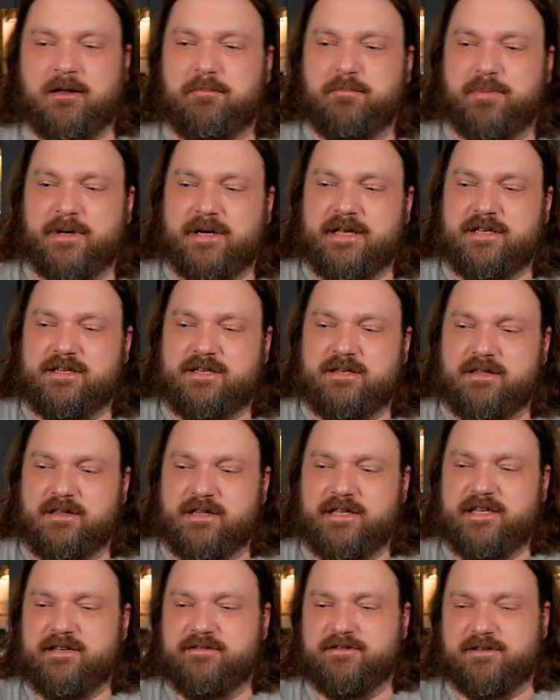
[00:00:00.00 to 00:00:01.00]
but it
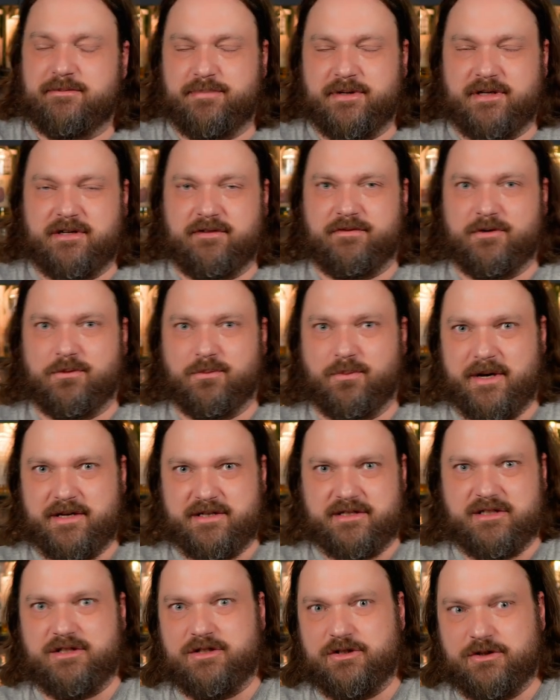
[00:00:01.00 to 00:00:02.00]
leaves a bit of a
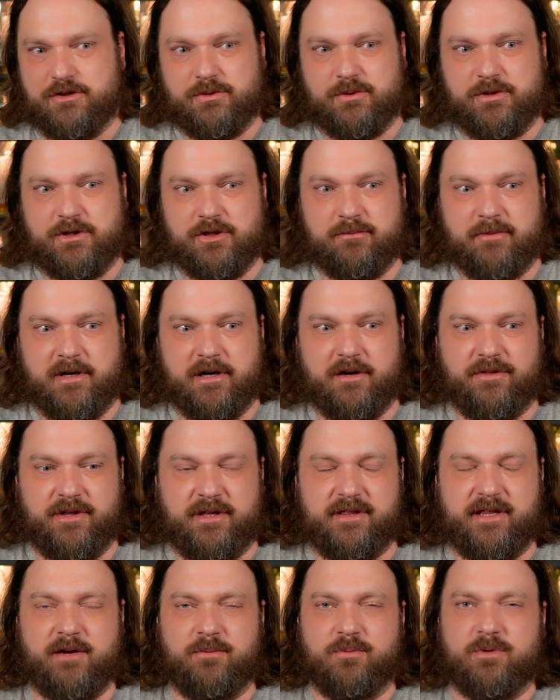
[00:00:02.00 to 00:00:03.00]
residue in your mouth,
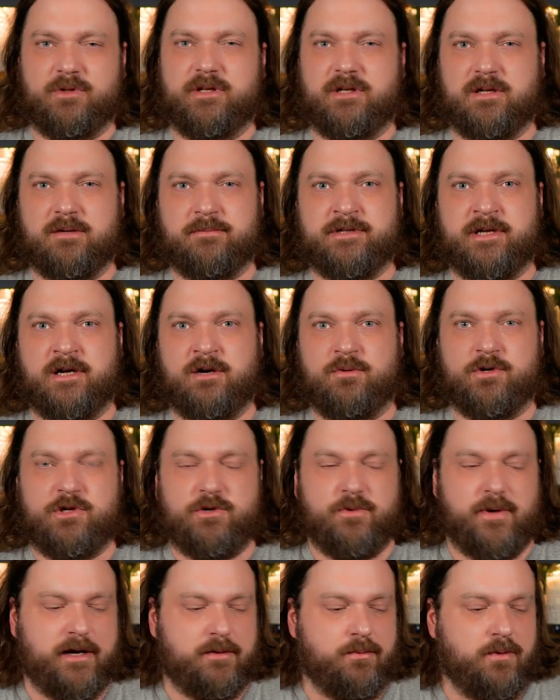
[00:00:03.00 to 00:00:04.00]
and that really comes out when
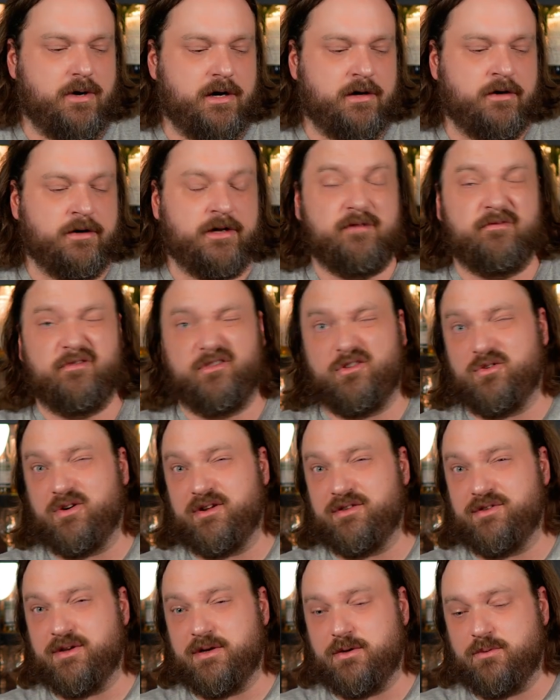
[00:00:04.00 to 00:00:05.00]
you add water, even though I
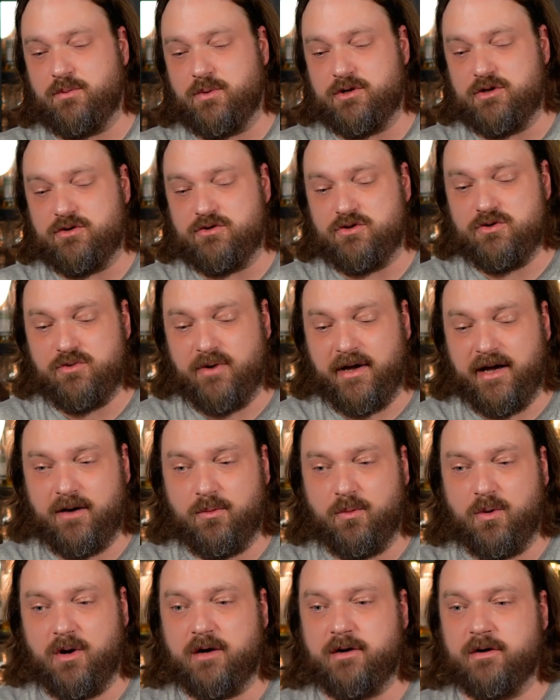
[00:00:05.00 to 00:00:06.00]
think when you do add
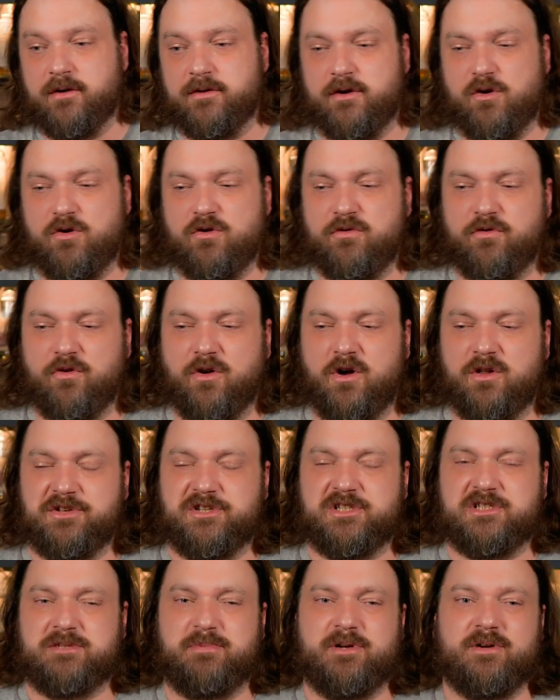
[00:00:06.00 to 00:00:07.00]
water, the overall
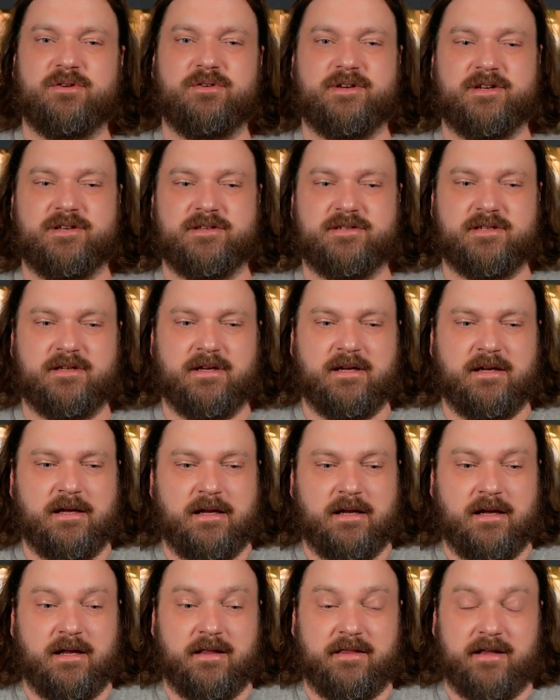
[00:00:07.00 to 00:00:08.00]
experience
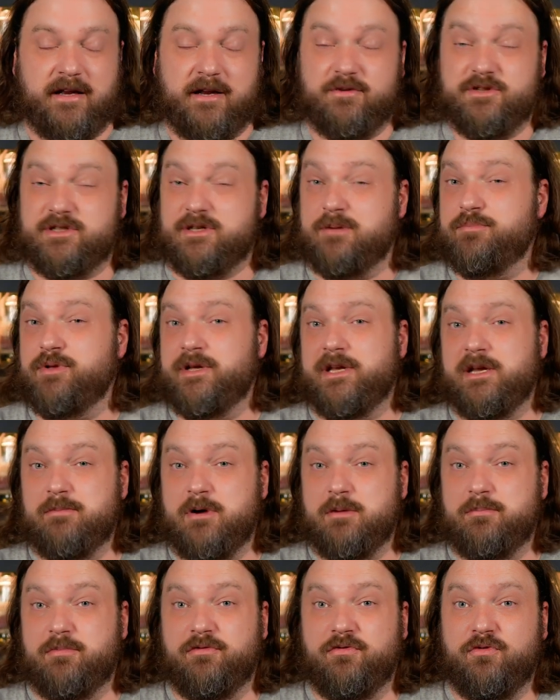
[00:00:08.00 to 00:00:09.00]
that I was complaining
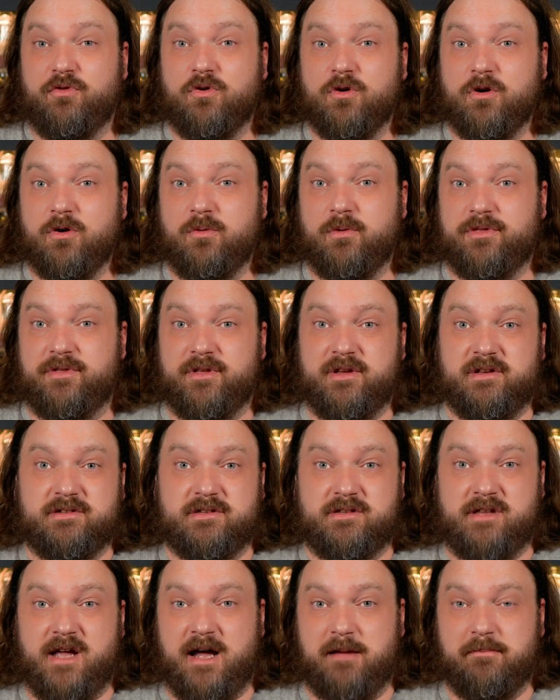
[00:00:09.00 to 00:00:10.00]
about before with things
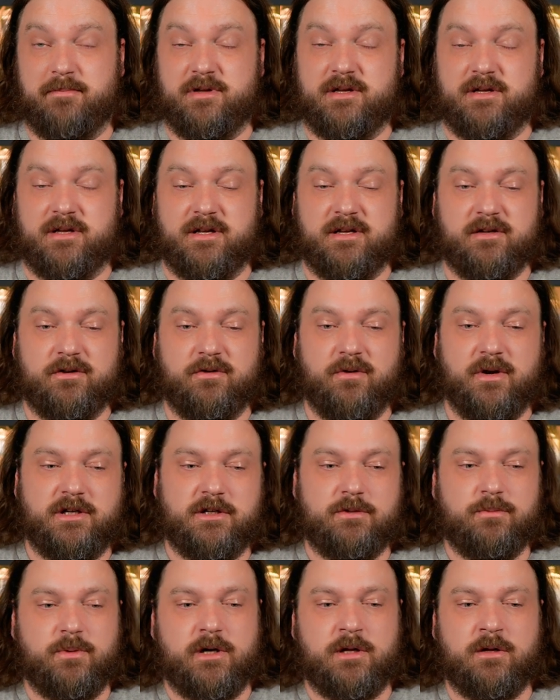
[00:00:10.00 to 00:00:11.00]
not being
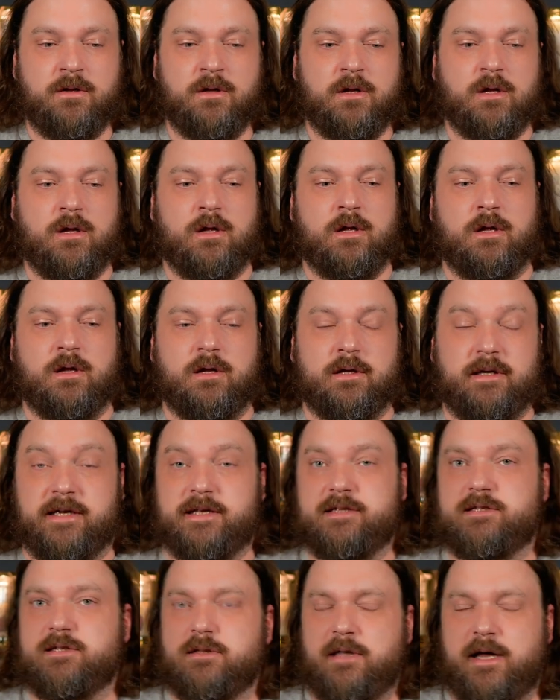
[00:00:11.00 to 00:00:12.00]
integrated well
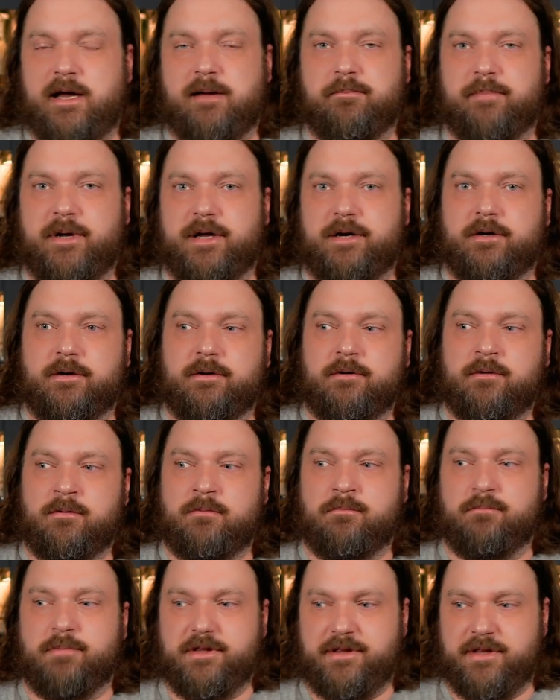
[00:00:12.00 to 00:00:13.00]
gets a lot better.
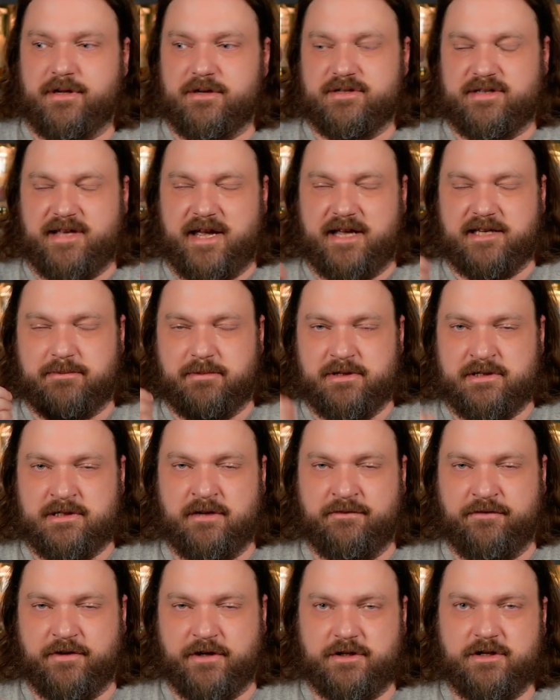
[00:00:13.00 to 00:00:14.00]
But there's that
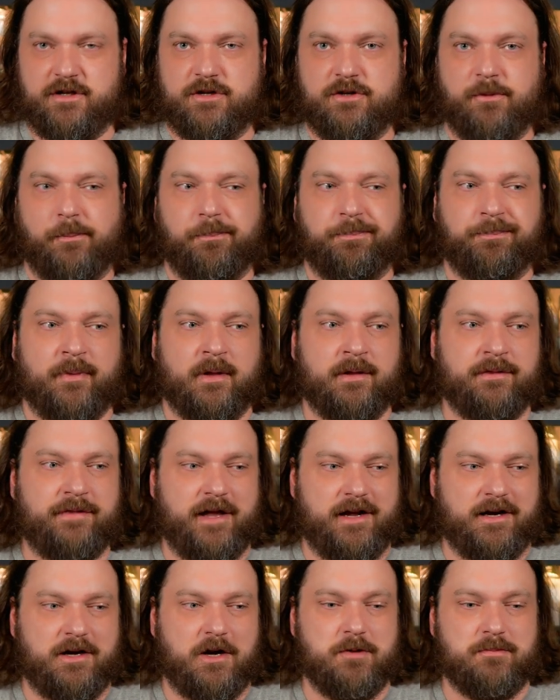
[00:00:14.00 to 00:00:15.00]
specific note
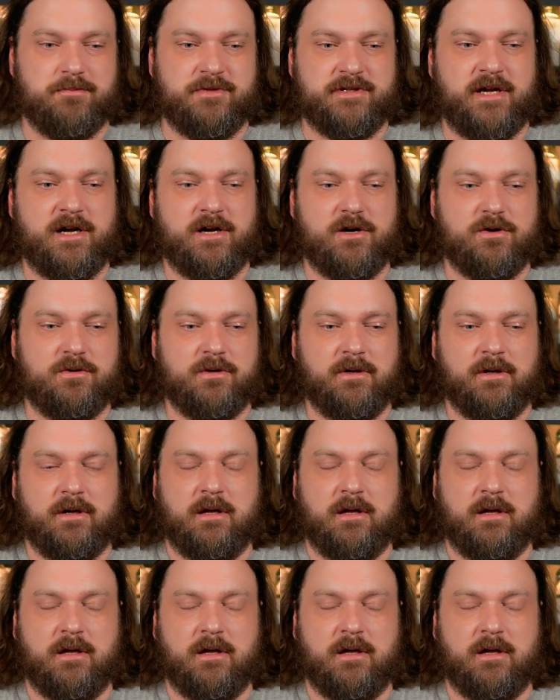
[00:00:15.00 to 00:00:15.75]
that comes out